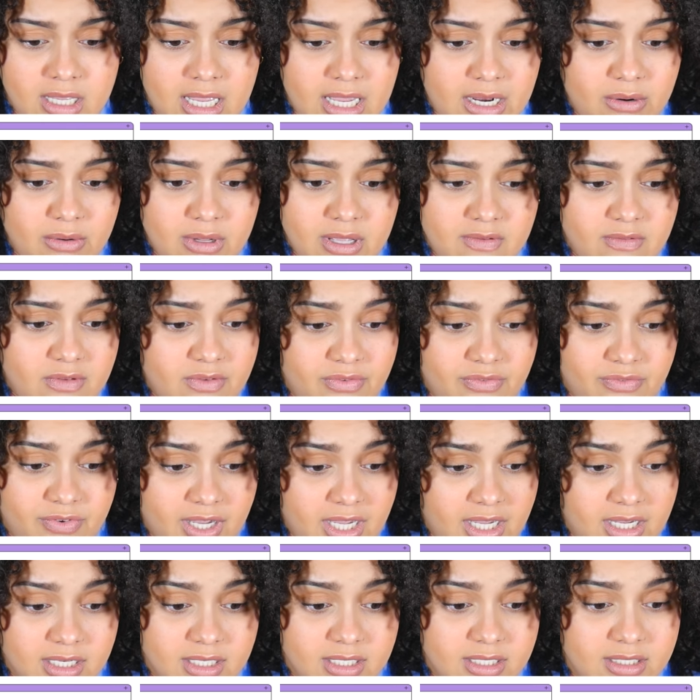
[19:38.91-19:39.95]
I don't give a
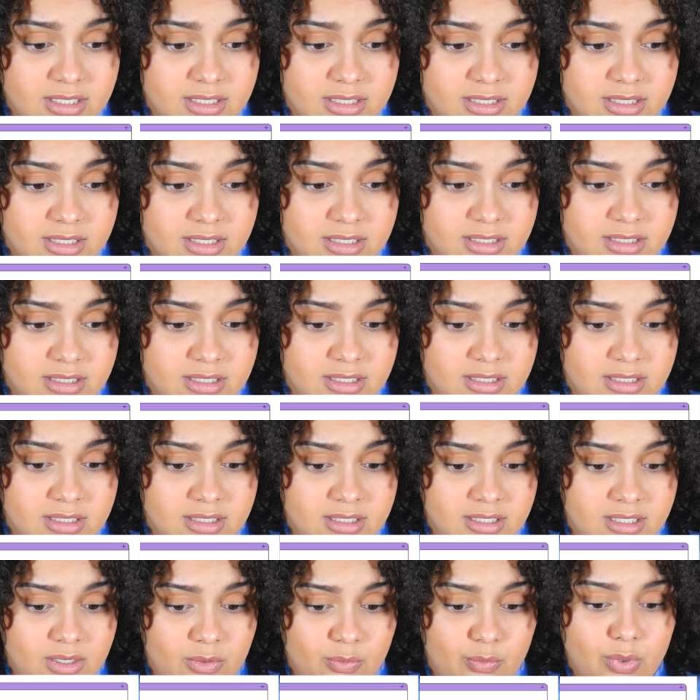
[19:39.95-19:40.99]
fuck.
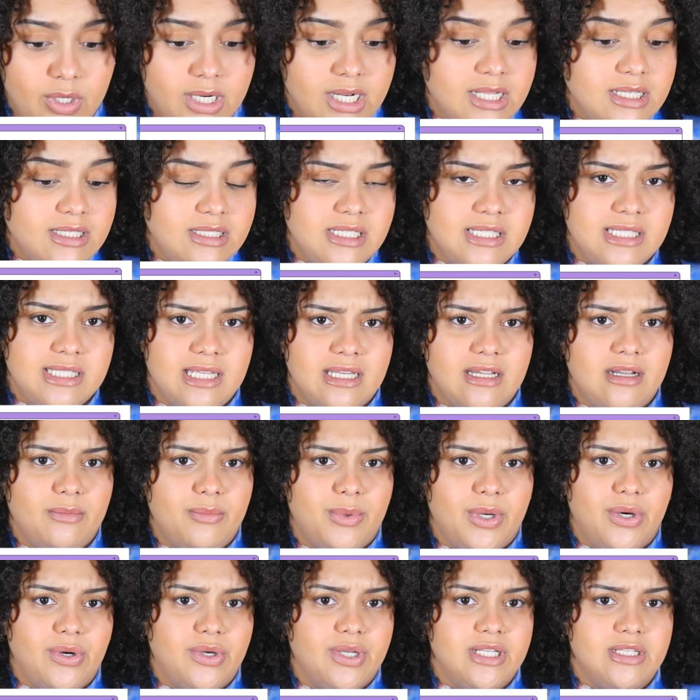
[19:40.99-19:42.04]
What has he said
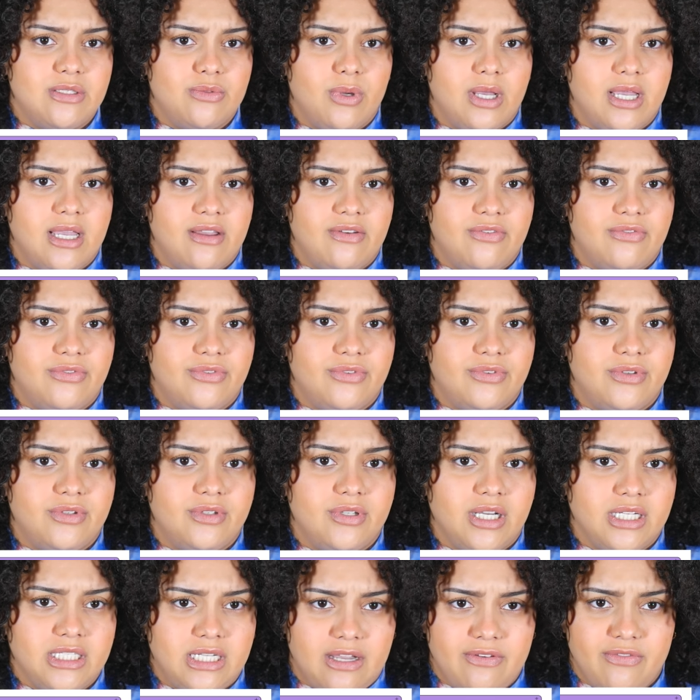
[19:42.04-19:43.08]
about his wife?
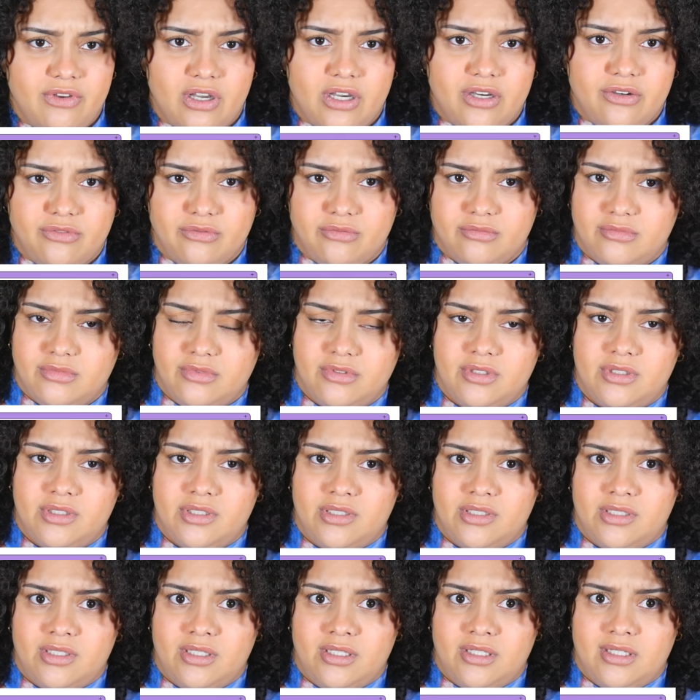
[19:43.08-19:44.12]
Have y'all,
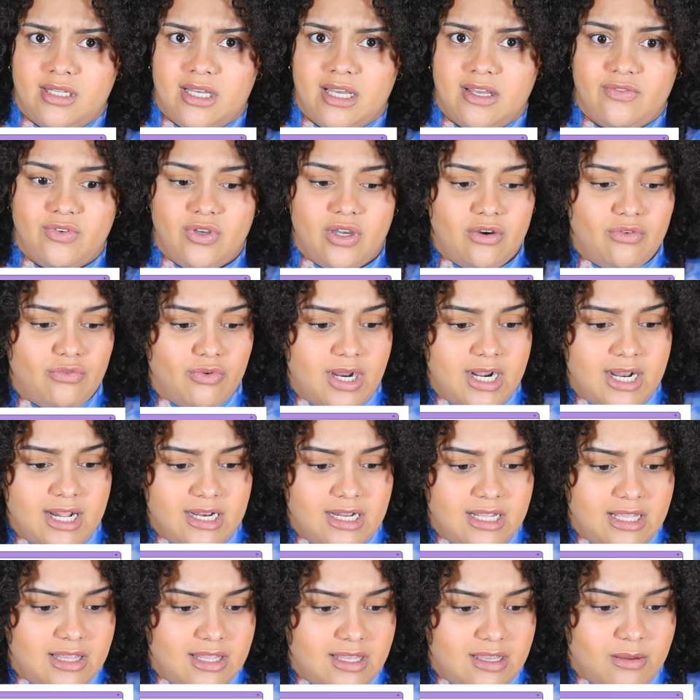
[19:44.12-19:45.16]
have y'all read
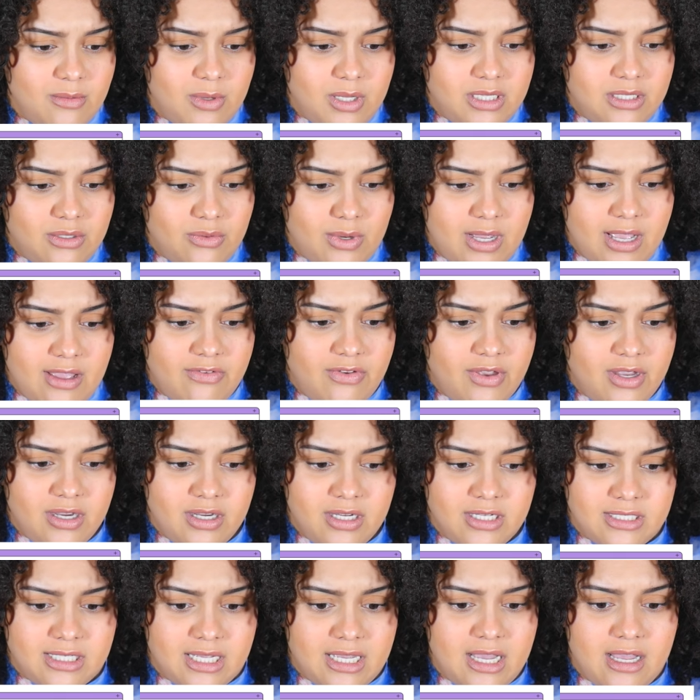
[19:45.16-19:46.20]
anything about the wife here?
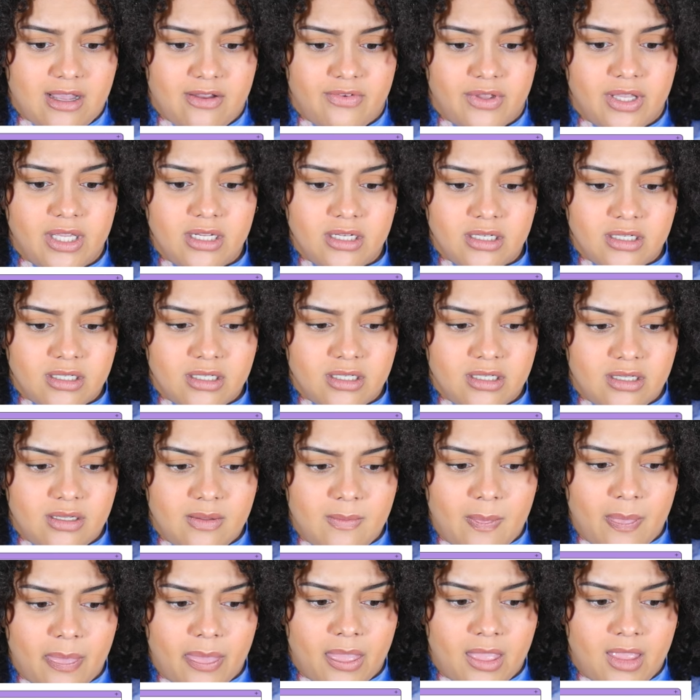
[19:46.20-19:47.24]
Cause I haven't.
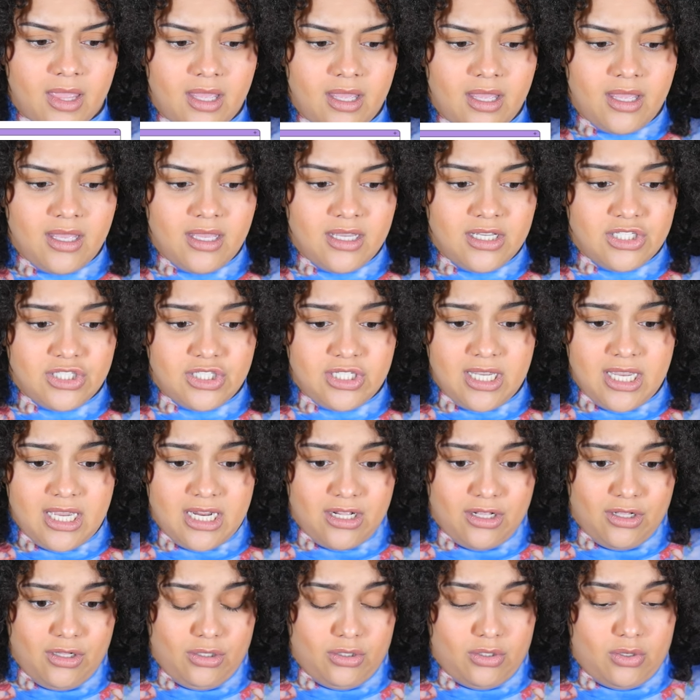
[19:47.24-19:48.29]
She
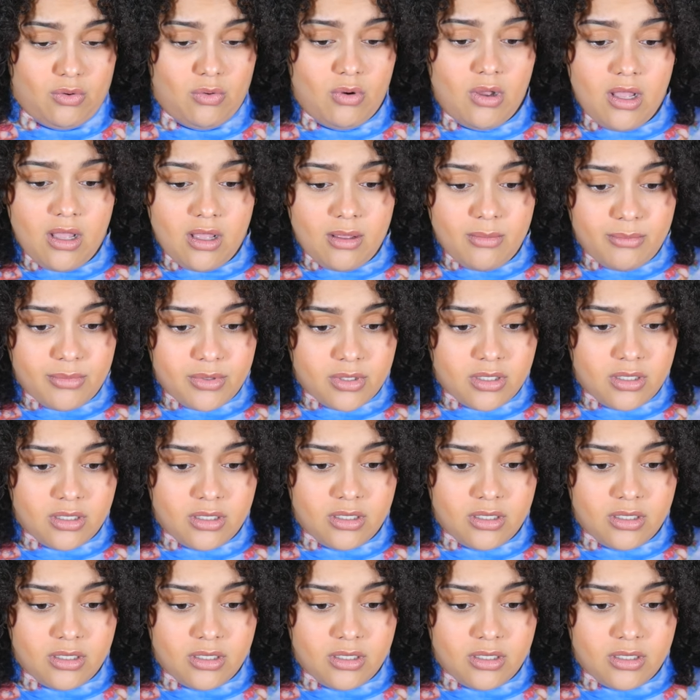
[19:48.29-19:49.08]
had a glow up.